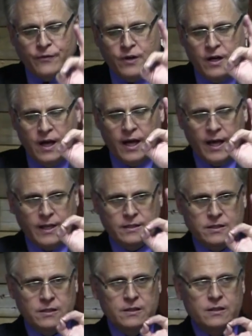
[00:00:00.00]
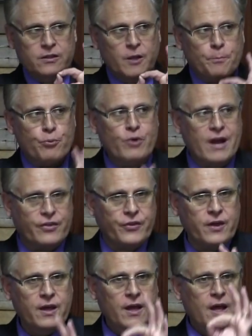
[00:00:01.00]
of God, the
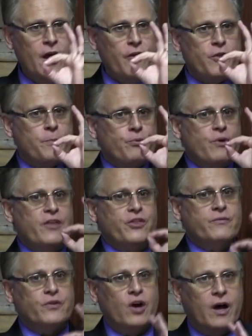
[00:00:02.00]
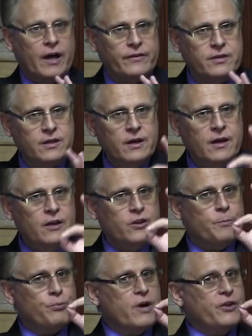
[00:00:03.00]
breath, the breath of God,
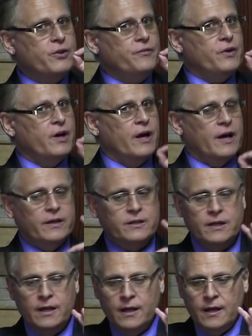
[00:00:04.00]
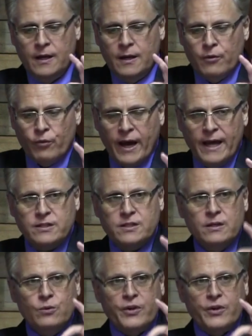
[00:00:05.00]
the breath of God, right?